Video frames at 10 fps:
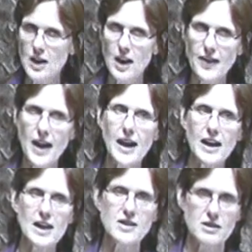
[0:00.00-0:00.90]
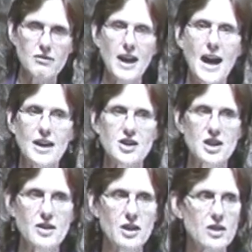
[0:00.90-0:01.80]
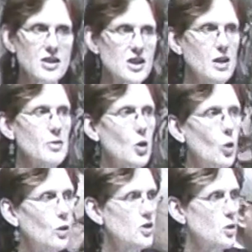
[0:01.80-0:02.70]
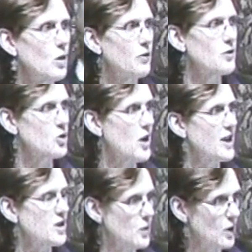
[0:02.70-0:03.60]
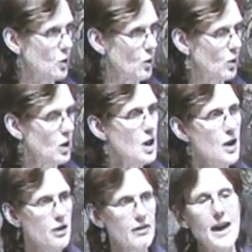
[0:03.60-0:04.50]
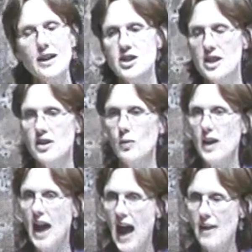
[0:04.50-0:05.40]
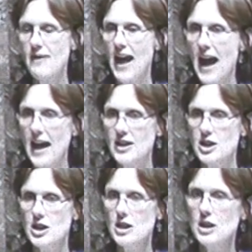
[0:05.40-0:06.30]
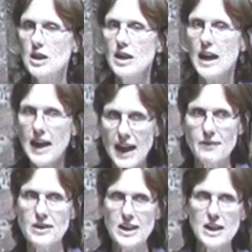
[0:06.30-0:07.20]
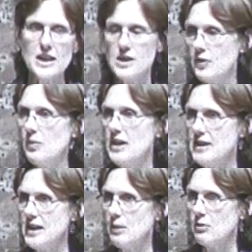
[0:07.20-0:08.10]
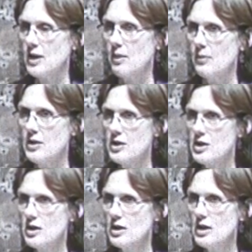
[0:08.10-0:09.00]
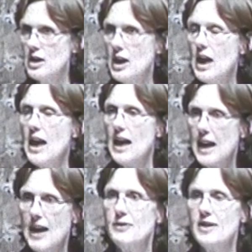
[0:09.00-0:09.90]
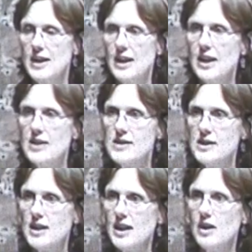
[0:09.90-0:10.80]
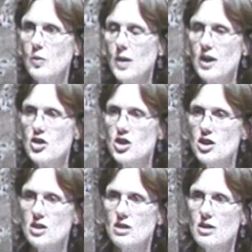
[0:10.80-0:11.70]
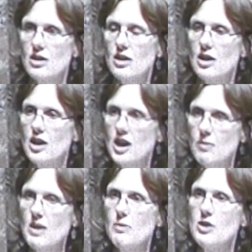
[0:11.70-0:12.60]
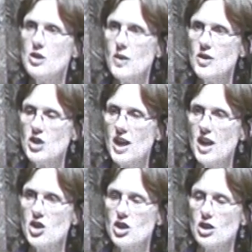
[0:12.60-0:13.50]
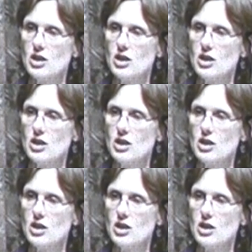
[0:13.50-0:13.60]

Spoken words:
and that is the reality that this government all too often tries to ignore, the reality that we have had 11 years of a BC Liberal government, 11 years in which a commitment to education